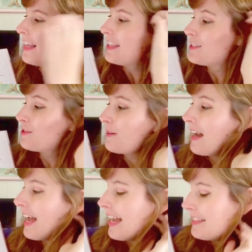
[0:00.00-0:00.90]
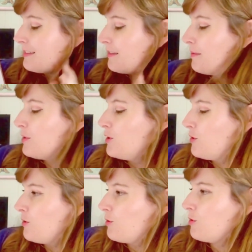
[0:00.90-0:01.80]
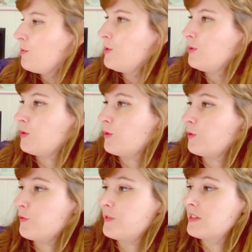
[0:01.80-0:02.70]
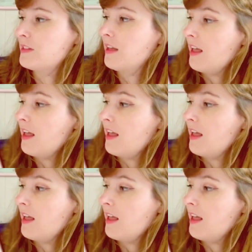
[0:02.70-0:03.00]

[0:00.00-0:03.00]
Try some new moves.